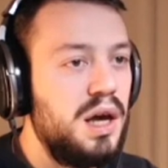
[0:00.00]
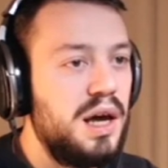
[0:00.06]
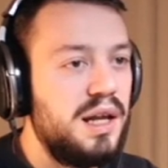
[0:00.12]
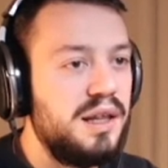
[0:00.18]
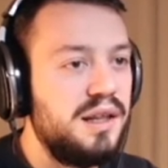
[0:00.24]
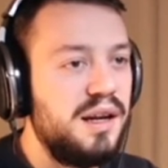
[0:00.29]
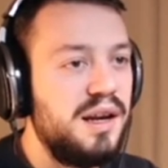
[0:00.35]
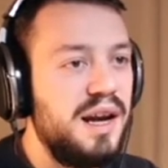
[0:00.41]

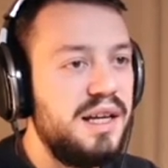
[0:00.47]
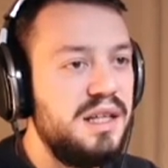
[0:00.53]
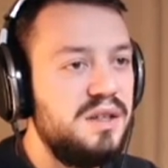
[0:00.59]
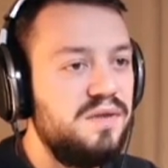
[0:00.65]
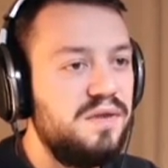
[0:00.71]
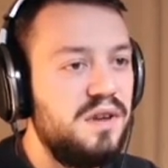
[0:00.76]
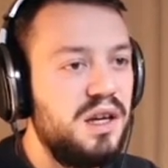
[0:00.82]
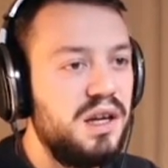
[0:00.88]
And the
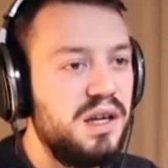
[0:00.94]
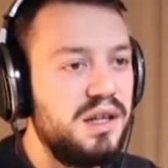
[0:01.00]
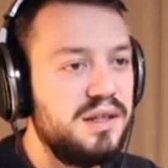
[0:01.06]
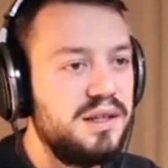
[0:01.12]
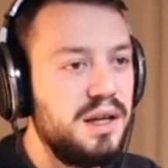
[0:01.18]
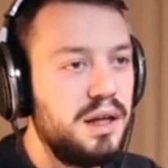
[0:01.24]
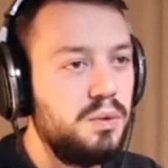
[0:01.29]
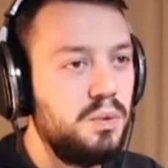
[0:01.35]
nice thing
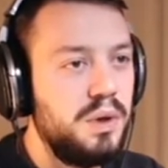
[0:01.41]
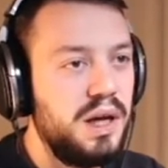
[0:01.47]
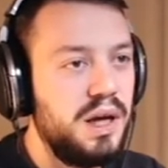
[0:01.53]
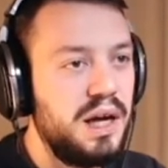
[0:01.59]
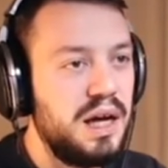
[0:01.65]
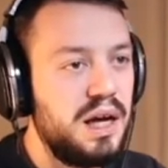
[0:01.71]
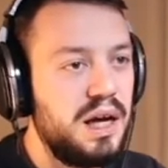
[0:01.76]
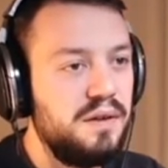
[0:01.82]
is that we
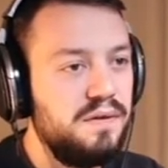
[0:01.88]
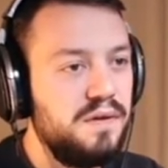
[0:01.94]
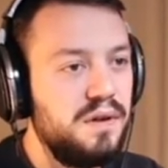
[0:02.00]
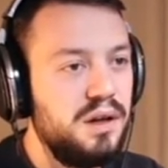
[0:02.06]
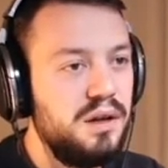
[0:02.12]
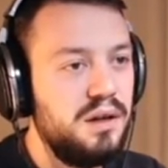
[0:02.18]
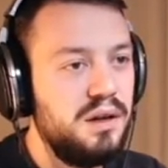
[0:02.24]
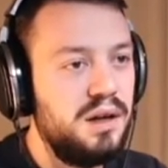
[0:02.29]

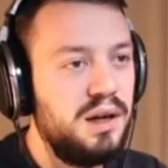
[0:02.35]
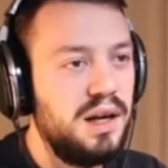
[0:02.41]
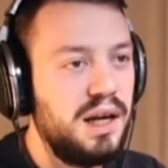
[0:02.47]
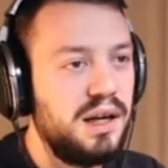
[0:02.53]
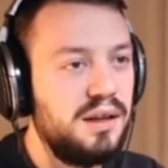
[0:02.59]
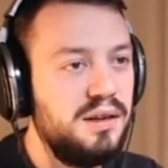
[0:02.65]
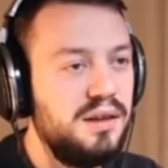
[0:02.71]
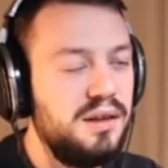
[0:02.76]
have
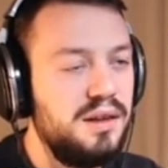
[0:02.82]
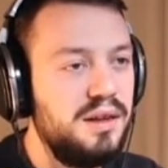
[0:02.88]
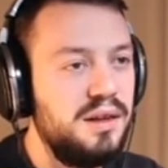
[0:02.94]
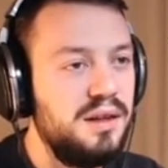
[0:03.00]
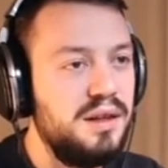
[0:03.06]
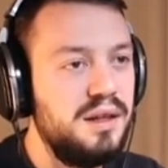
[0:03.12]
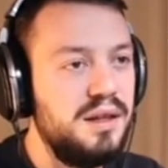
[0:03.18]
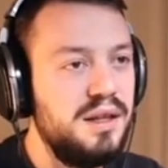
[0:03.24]
like
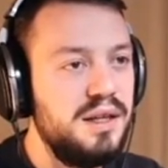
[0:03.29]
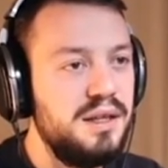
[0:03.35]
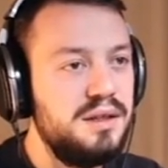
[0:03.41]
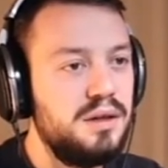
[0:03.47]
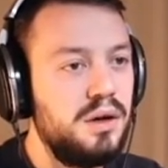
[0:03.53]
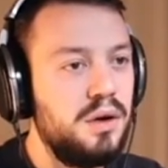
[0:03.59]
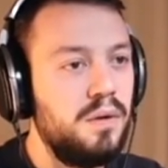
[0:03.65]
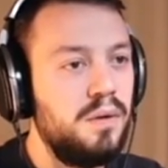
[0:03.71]

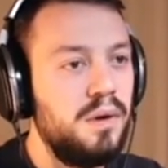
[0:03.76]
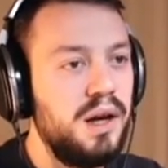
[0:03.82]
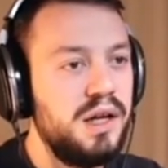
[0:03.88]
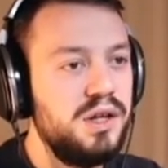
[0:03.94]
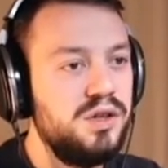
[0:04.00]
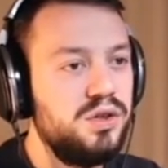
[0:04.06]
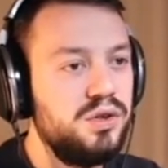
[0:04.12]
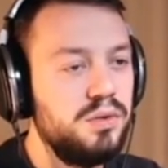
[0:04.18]
this
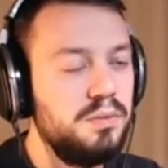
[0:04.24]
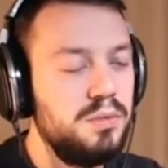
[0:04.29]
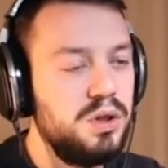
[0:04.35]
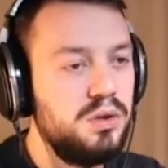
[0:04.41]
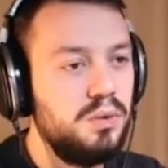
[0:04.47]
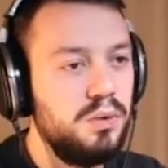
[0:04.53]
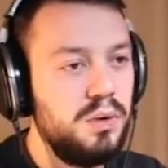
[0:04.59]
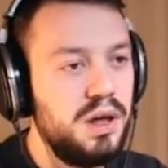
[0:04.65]
correlation
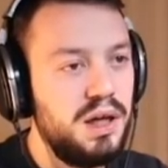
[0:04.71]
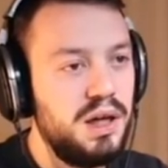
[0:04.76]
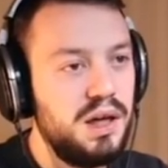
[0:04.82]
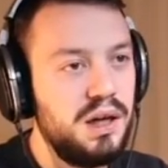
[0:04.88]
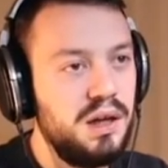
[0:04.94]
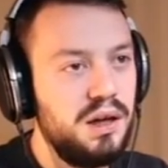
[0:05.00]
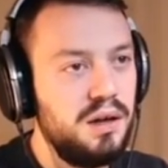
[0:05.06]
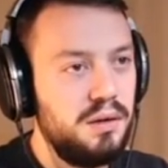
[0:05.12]

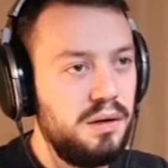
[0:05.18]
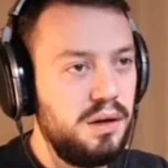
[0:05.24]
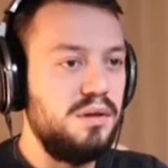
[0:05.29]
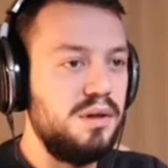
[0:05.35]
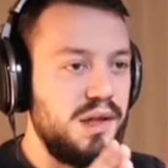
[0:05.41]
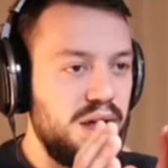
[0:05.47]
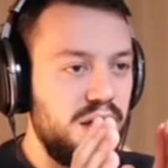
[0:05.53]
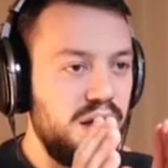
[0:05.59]
between uh,
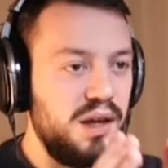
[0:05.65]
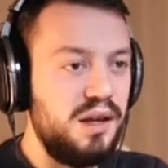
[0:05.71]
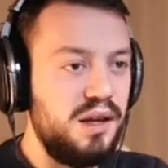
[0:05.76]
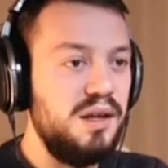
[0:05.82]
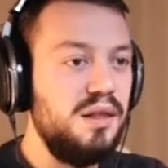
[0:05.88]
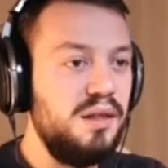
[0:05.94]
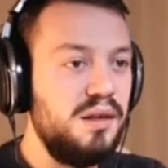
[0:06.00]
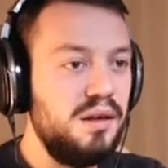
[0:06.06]
the
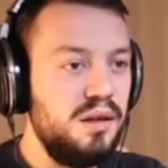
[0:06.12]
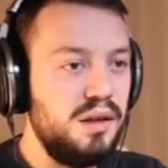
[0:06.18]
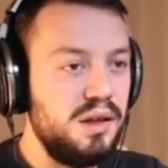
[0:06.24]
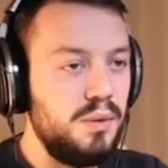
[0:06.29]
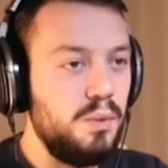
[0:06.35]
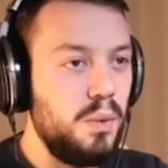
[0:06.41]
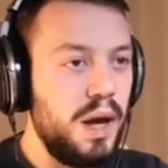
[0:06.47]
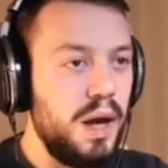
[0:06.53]
heat,
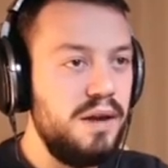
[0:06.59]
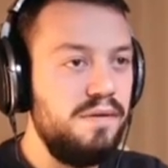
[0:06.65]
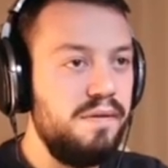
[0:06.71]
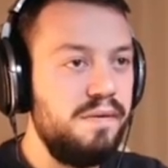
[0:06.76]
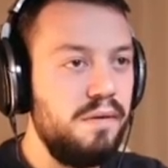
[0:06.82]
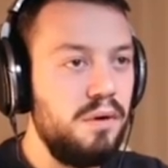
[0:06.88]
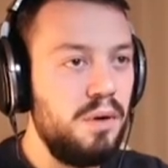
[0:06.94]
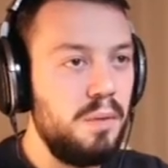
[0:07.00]
the
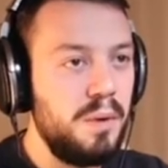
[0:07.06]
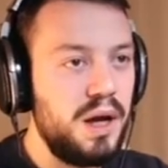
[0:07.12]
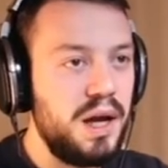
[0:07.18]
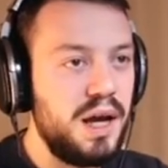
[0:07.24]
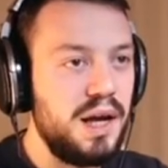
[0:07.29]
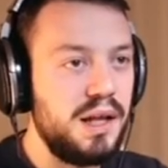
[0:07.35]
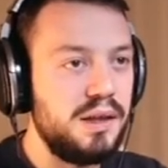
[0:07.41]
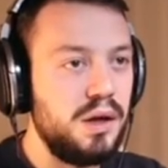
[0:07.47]
waveform,
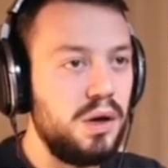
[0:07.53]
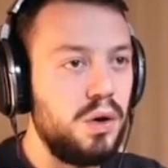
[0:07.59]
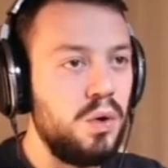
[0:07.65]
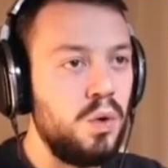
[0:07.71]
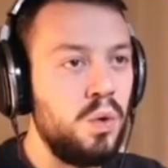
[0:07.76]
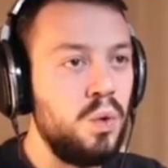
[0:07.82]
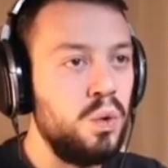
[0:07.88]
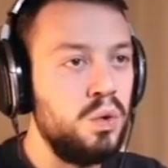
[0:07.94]
and
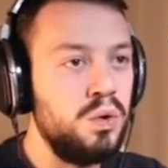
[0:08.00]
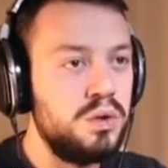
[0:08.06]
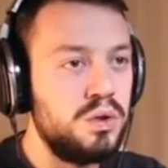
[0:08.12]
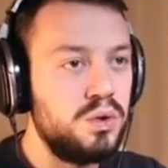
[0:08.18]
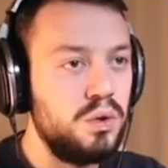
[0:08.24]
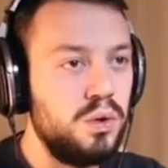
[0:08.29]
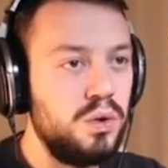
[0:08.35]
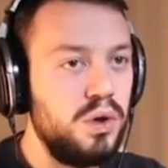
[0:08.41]

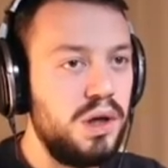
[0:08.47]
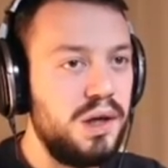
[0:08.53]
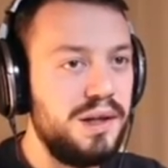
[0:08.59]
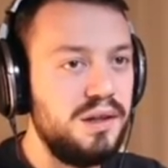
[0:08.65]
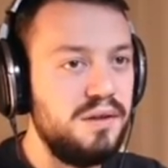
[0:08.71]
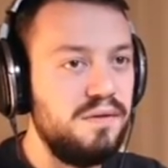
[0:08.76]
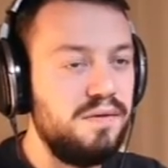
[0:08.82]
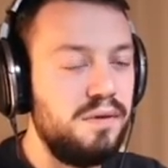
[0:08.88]
also
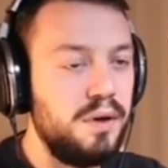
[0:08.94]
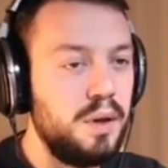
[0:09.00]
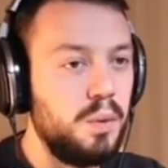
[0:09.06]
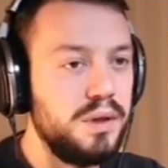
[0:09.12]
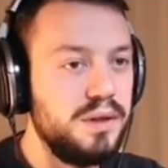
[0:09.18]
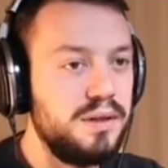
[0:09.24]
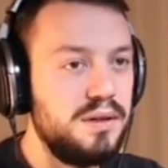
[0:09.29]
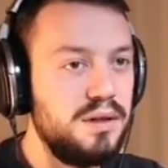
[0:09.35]
the
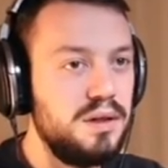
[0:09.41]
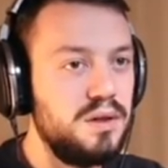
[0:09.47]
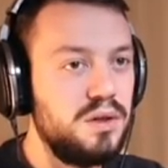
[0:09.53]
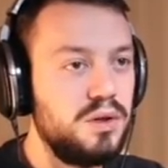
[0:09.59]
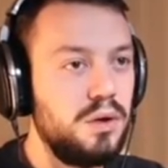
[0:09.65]
frequencies.